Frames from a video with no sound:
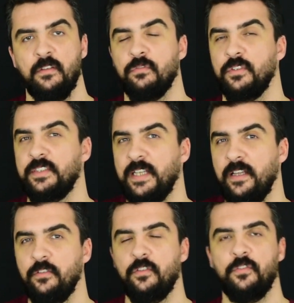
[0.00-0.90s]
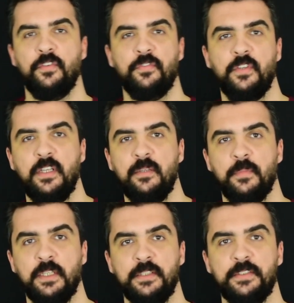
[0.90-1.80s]
for 10 to 15
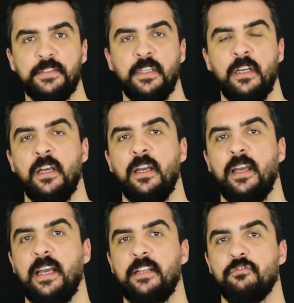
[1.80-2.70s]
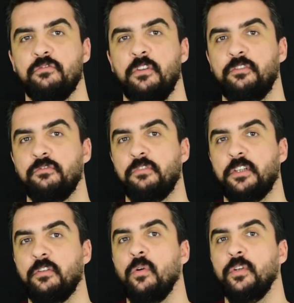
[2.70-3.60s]
minutes and try to
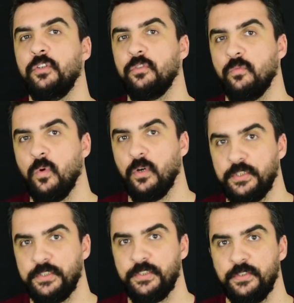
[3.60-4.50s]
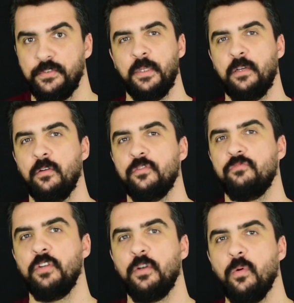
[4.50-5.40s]
record your voice, because
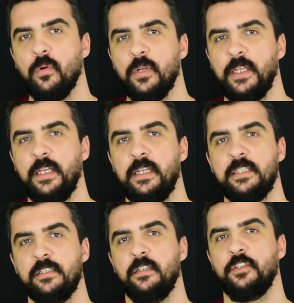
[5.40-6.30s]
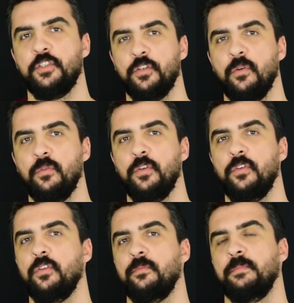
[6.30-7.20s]
recording is going to show you
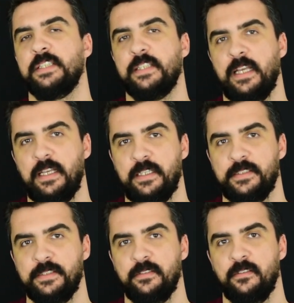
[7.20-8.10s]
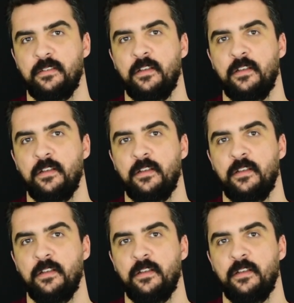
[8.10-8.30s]
your mistakes.